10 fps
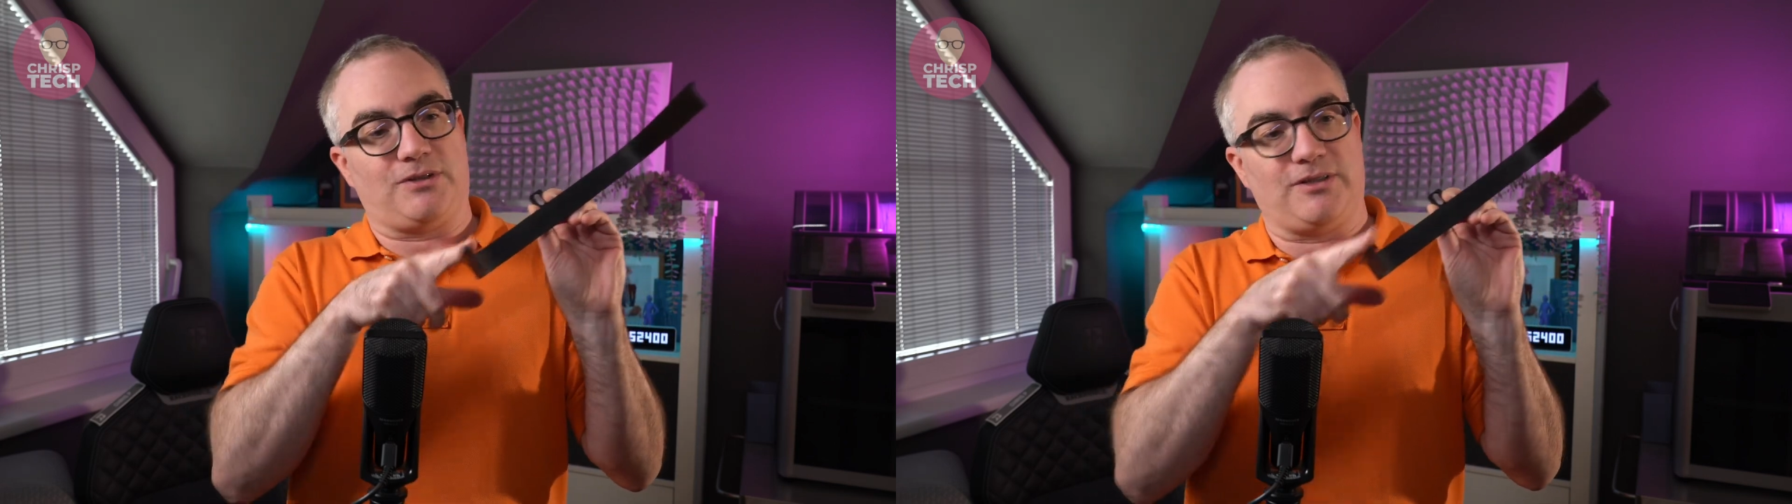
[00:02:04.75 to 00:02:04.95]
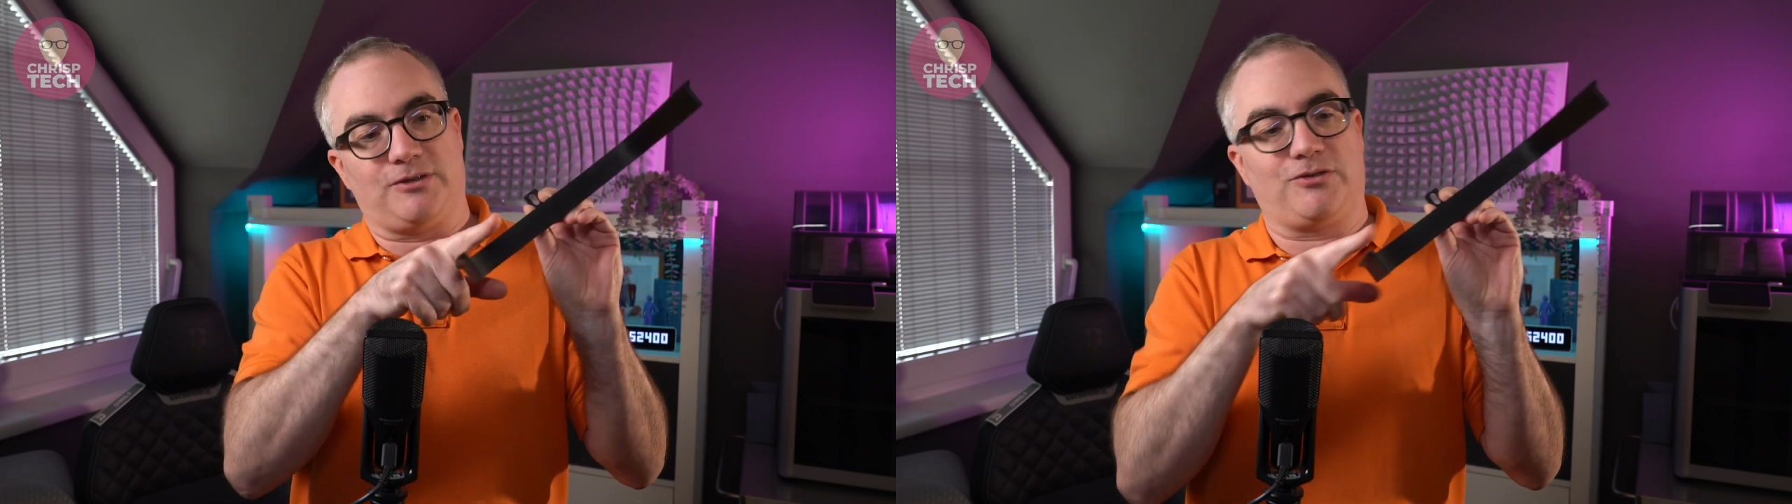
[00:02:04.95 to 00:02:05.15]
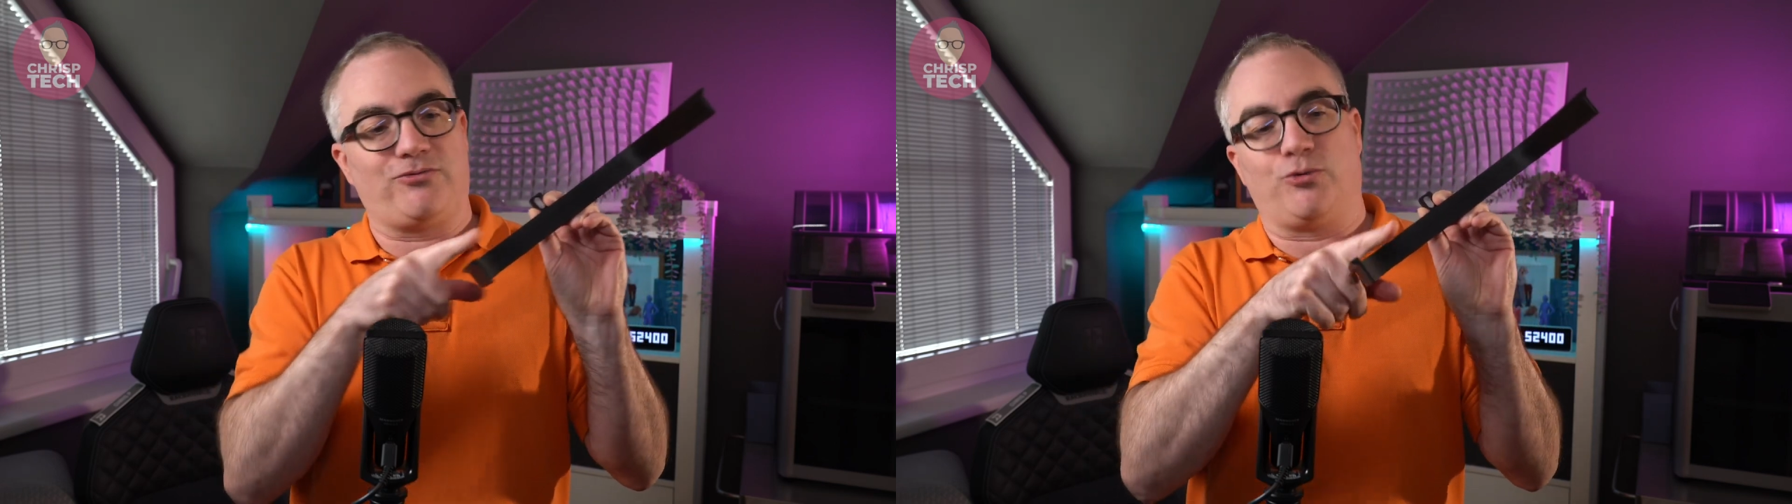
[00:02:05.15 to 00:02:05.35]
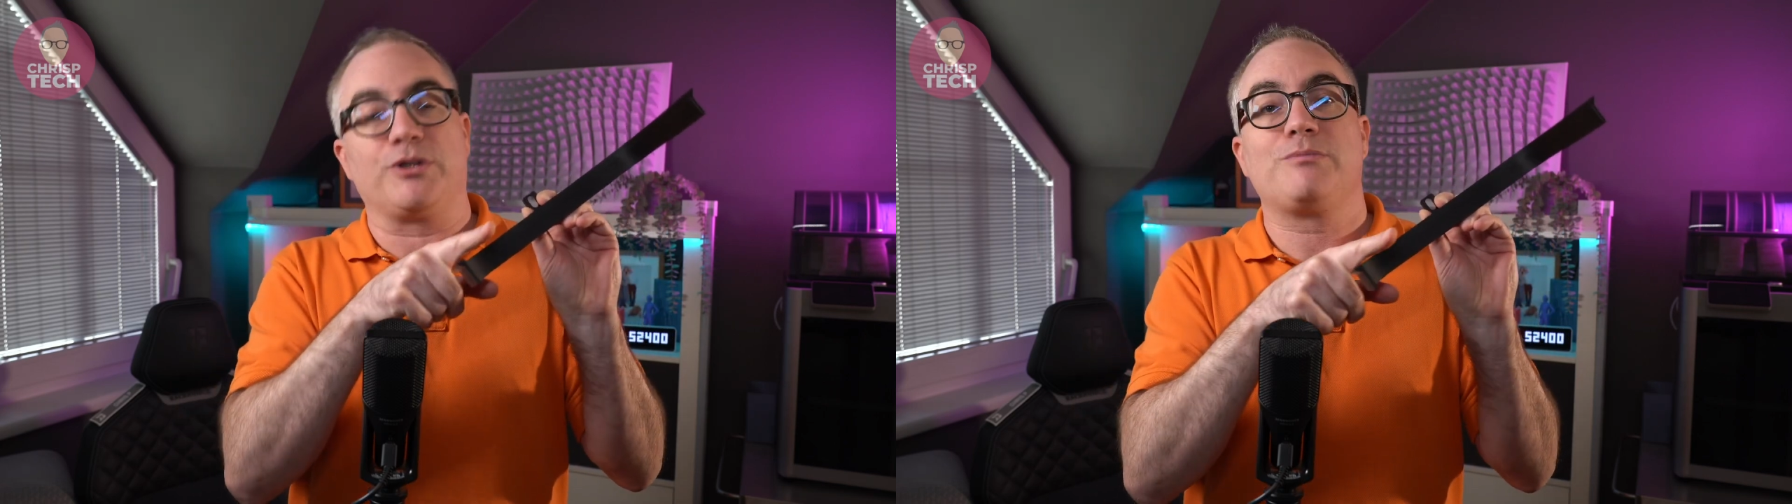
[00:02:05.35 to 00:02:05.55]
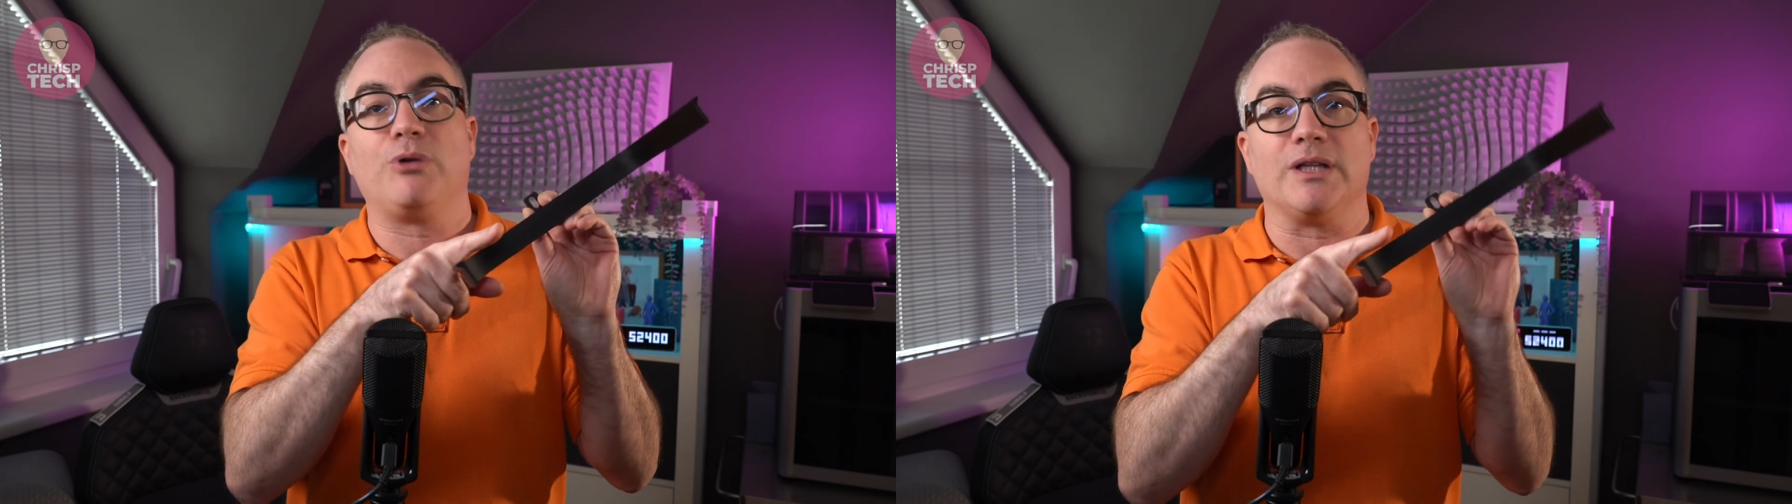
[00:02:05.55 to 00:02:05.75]
there's
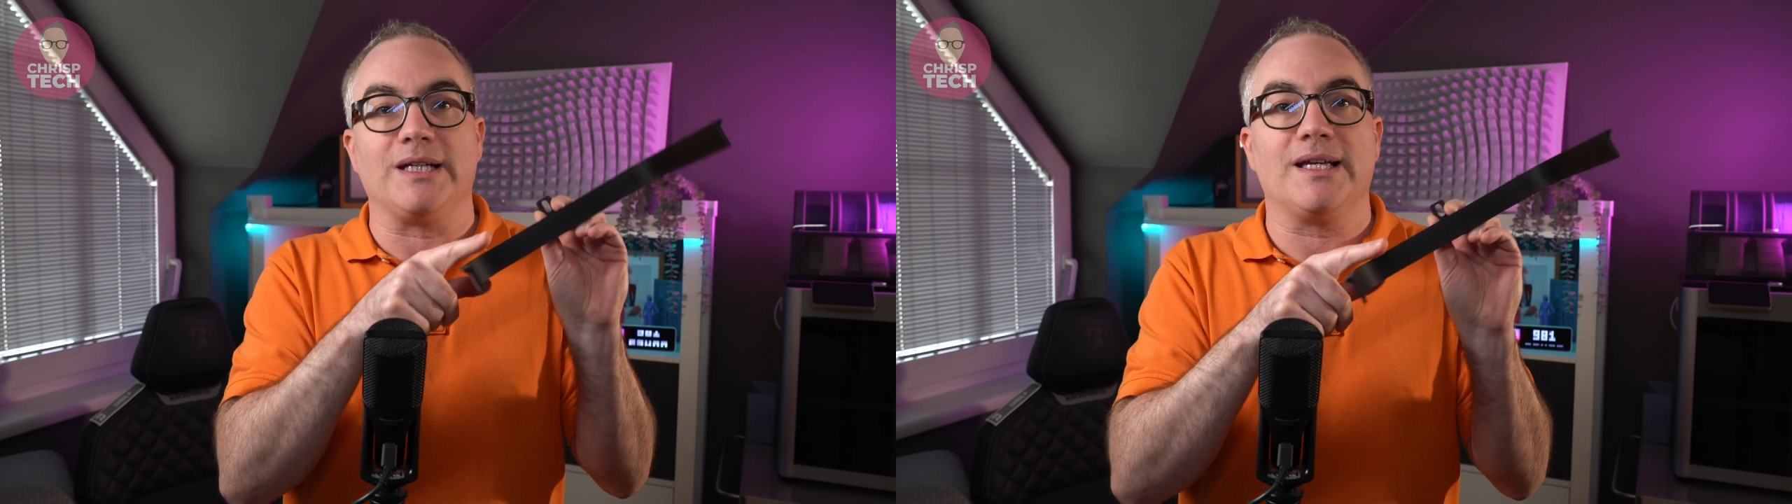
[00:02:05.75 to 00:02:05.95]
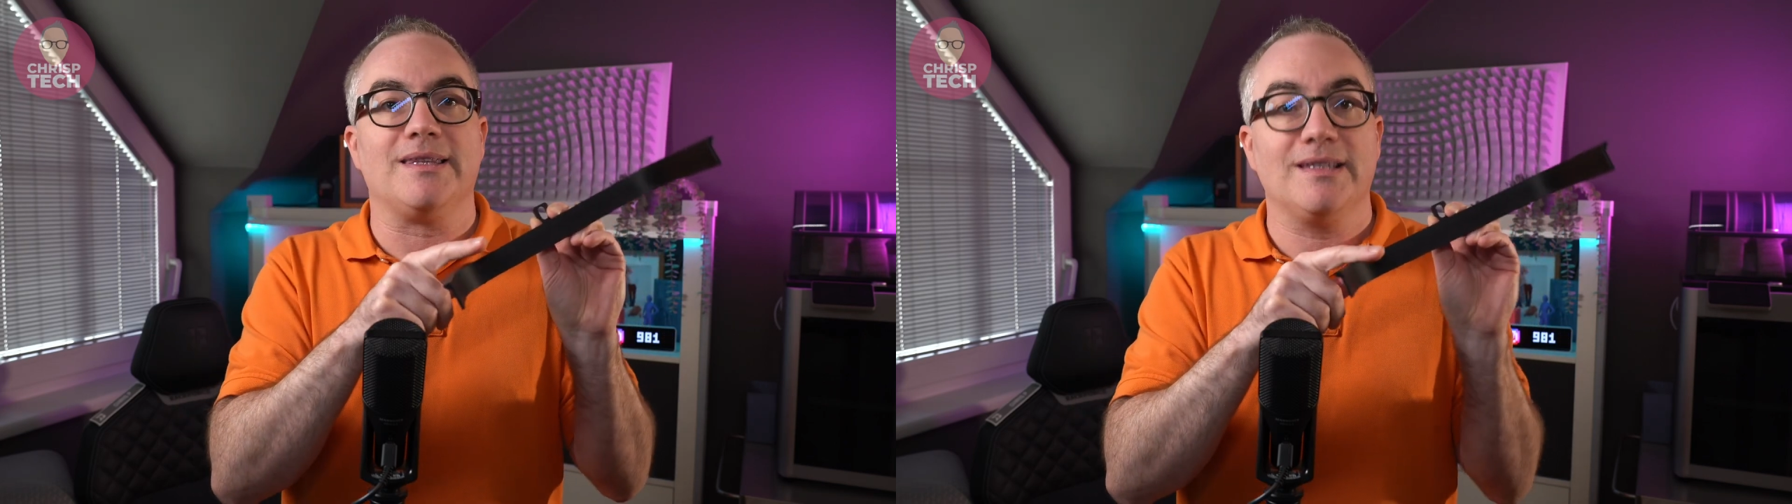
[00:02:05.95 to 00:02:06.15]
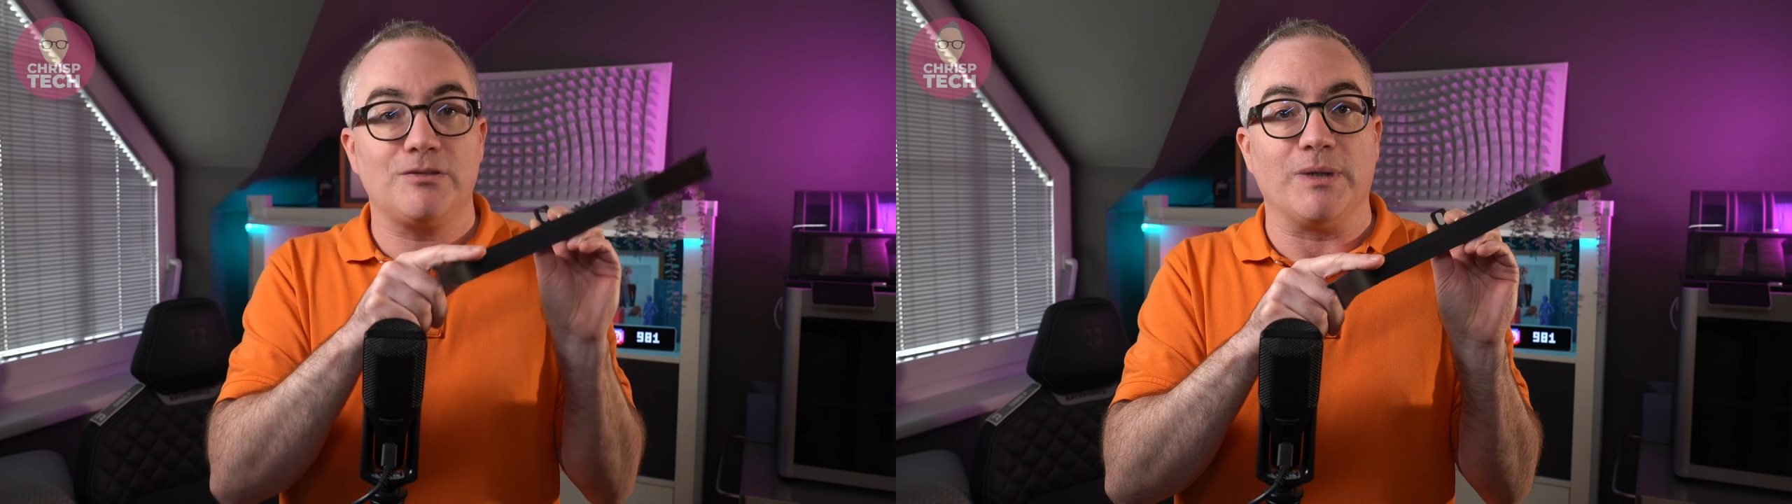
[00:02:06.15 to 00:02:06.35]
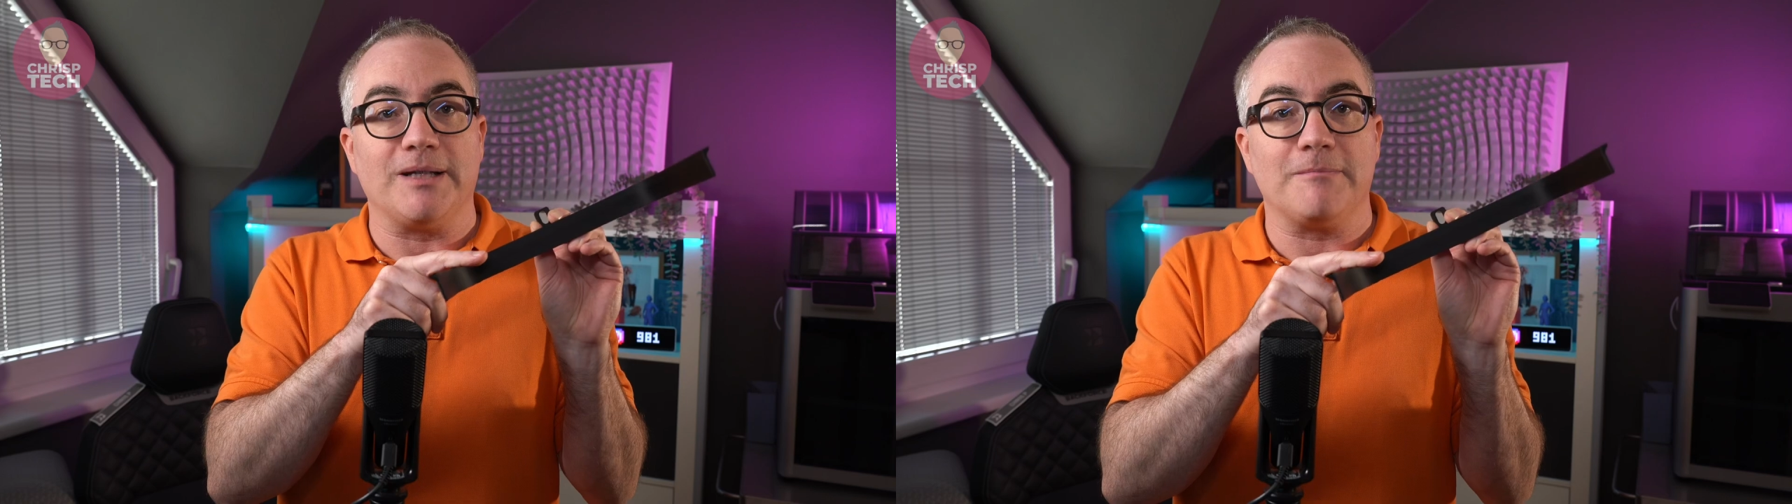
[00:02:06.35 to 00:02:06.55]
force pulling this way.